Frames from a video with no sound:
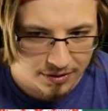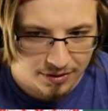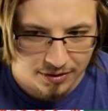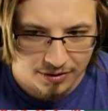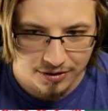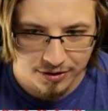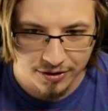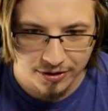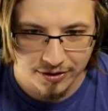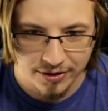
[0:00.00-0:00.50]

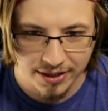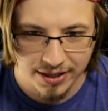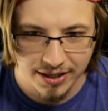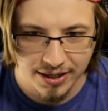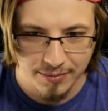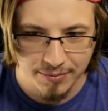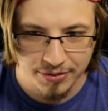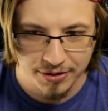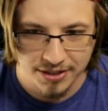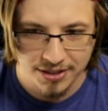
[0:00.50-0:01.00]
30
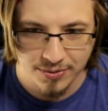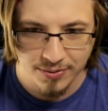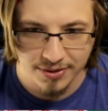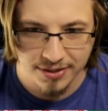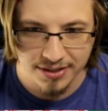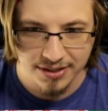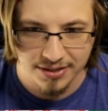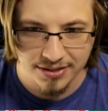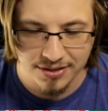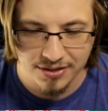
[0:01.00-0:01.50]
plus one
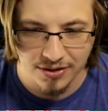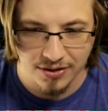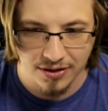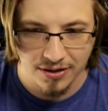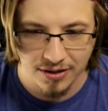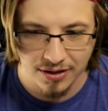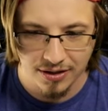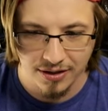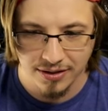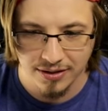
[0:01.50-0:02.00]

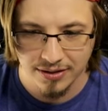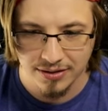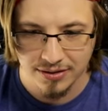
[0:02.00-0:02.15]
discard.